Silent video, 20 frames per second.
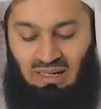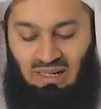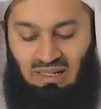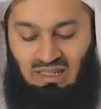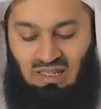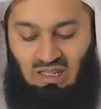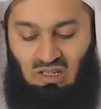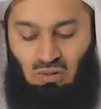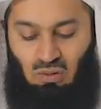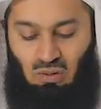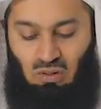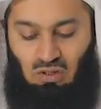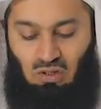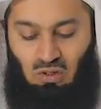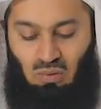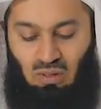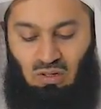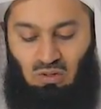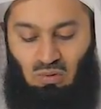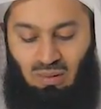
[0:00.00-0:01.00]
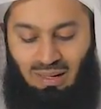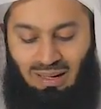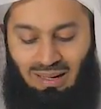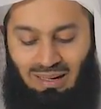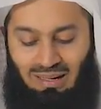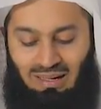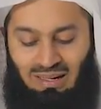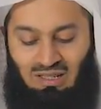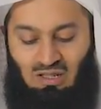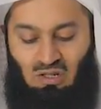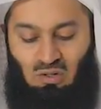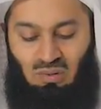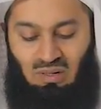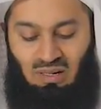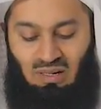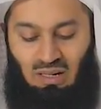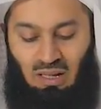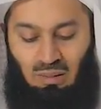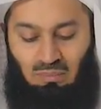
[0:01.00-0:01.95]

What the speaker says: It is also a dua in Sunan